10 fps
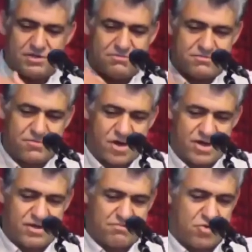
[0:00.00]
I
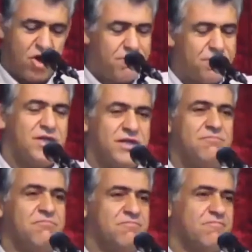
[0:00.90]
copy him
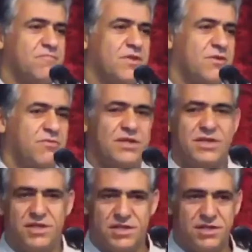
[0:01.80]
when
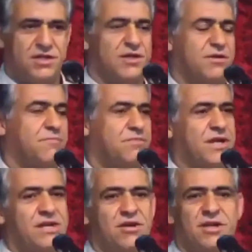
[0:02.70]
he uh, pray
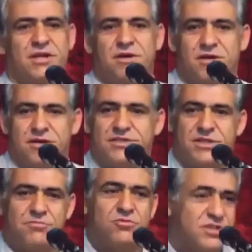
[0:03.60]
like a, uh, as a
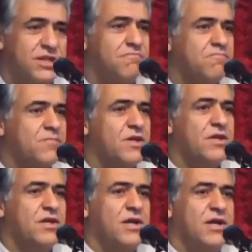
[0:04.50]
Muslim,
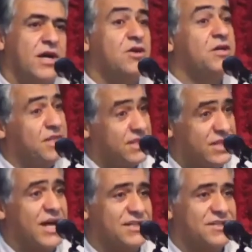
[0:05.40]
and I did that.